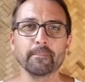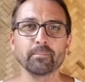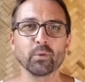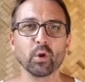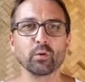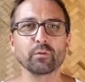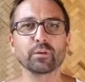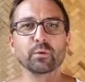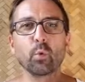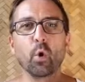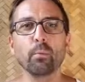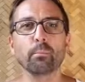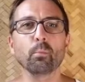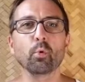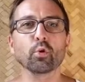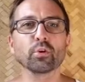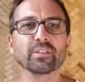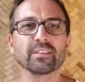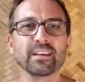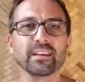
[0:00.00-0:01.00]
Now if you want
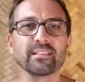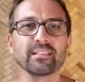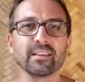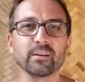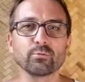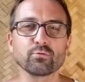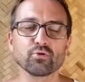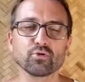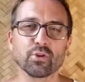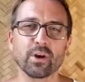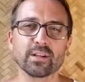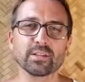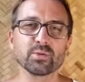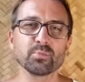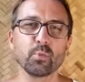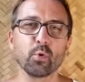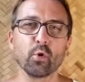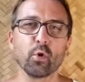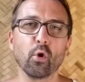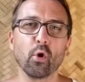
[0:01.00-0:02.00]
more detailed
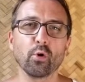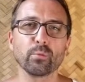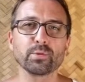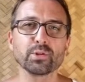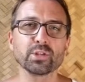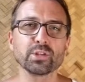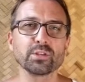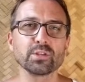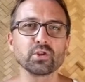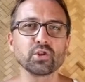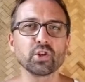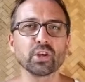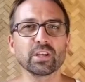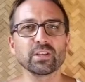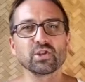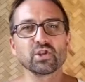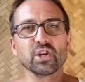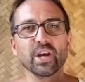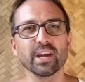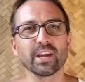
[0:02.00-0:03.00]
transport options, you
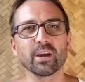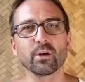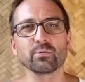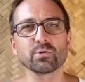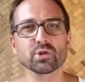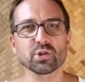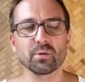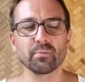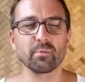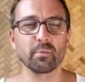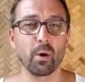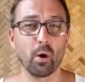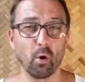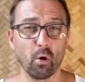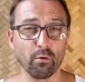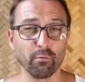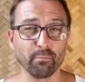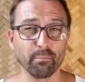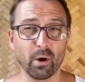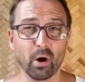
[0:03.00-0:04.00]
can check out some
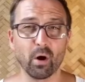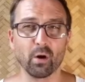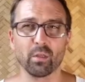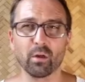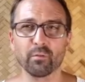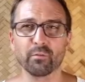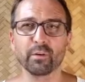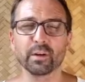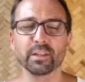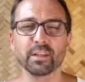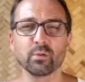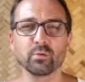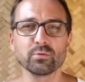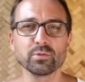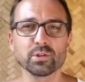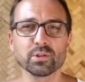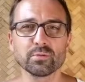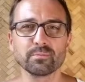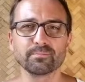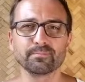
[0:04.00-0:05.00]
of my other
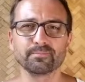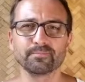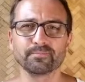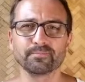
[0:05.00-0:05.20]
videos.